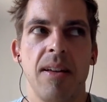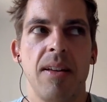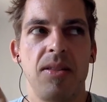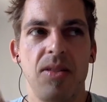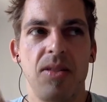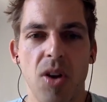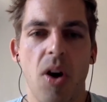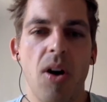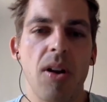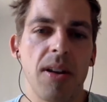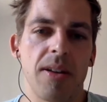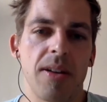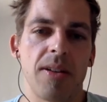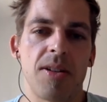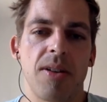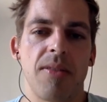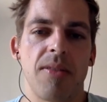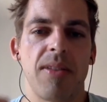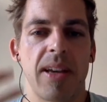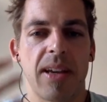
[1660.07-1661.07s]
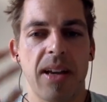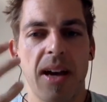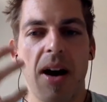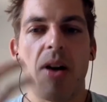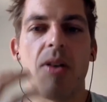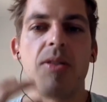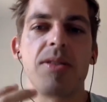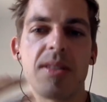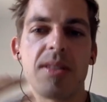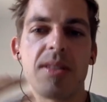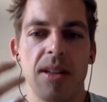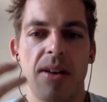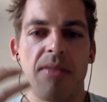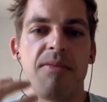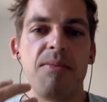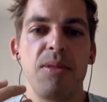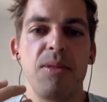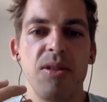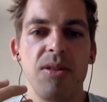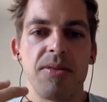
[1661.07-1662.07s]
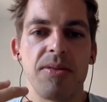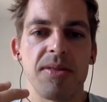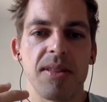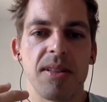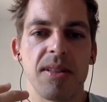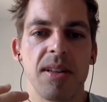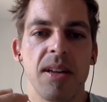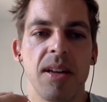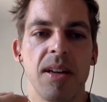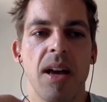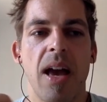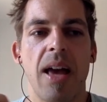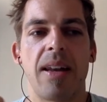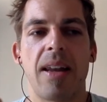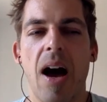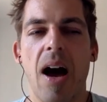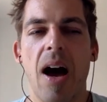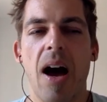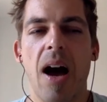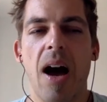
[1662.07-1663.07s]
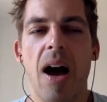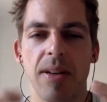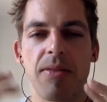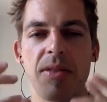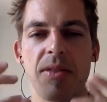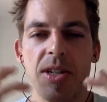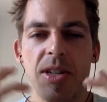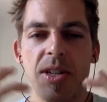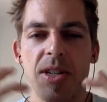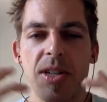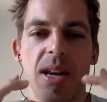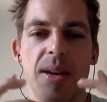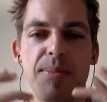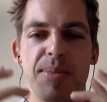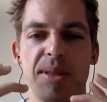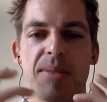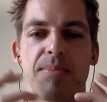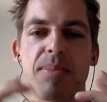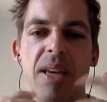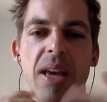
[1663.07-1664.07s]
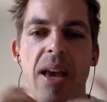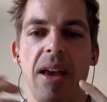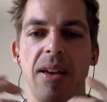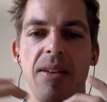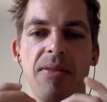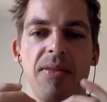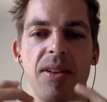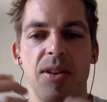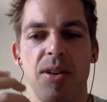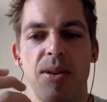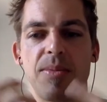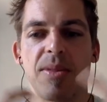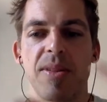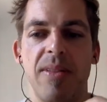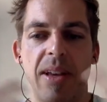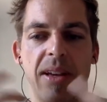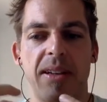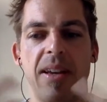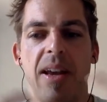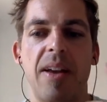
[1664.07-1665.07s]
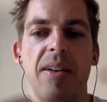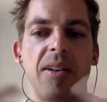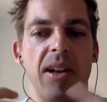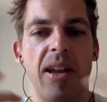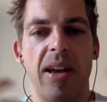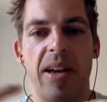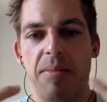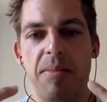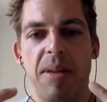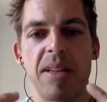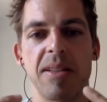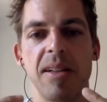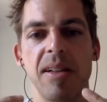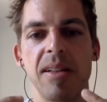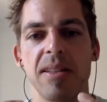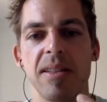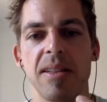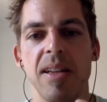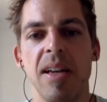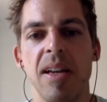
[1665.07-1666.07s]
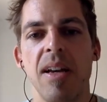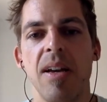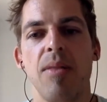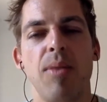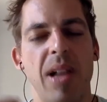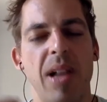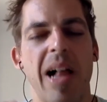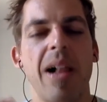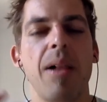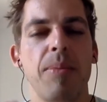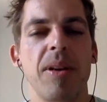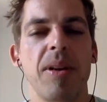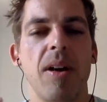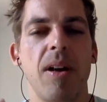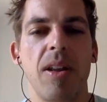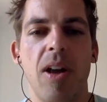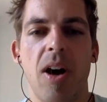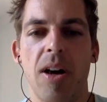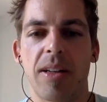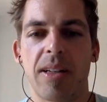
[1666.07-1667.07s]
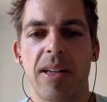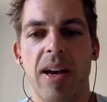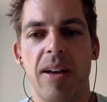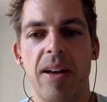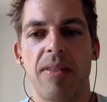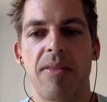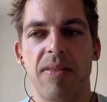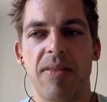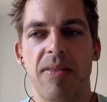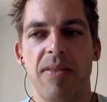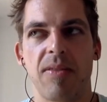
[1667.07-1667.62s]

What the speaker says: knowledge of like how stuff moves and how the different shapes behave in terms of like the underlying muscles will help you a lot, kind of